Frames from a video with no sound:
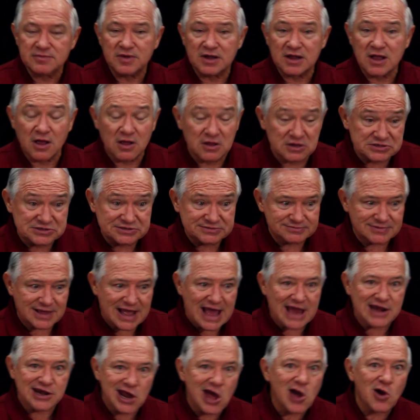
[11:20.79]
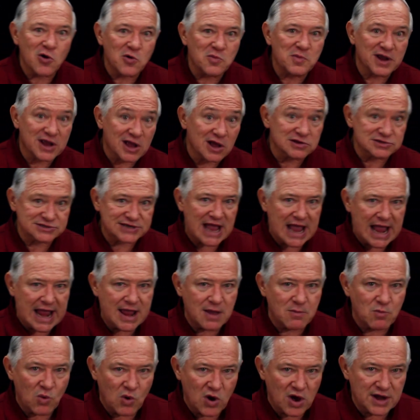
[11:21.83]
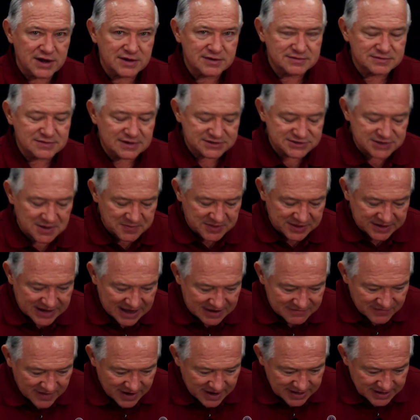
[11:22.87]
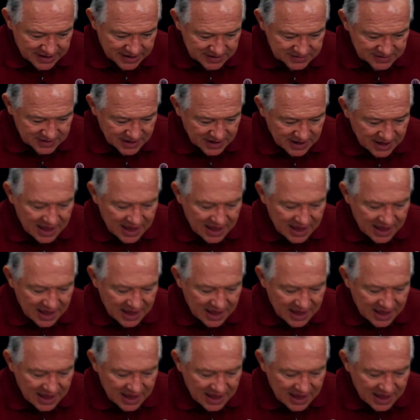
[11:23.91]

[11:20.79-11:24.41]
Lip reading: because I know, because I am one, it's something that I fight against.